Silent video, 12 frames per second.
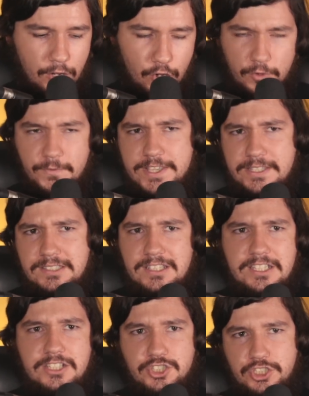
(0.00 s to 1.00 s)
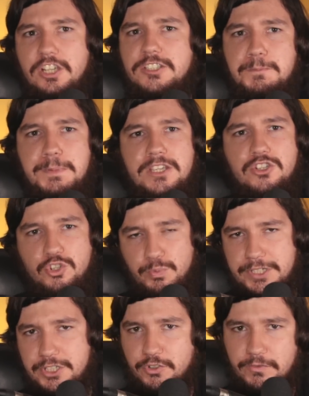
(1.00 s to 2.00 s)
Obviously, just being
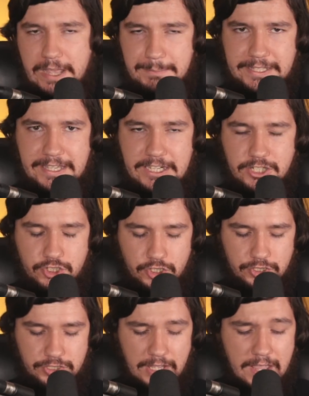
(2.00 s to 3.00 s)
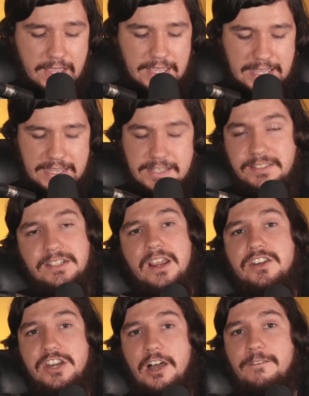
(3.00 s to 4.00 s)
critical of applications isn't
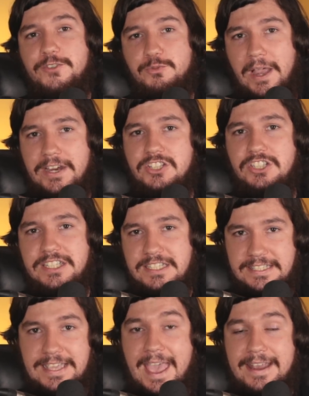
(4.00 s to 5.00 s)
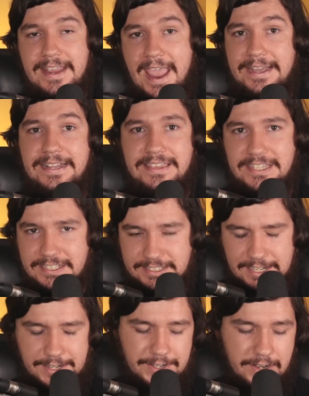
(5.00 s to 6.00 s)
enough to actually get anything
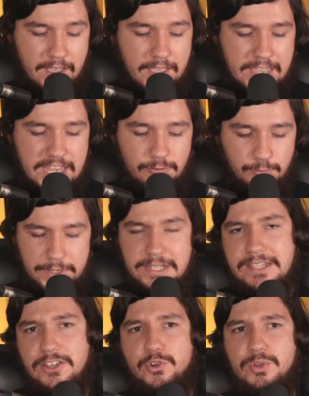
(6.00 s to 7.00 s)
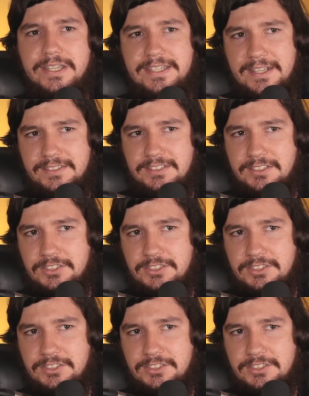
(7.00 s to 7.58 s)
done. It really only gets us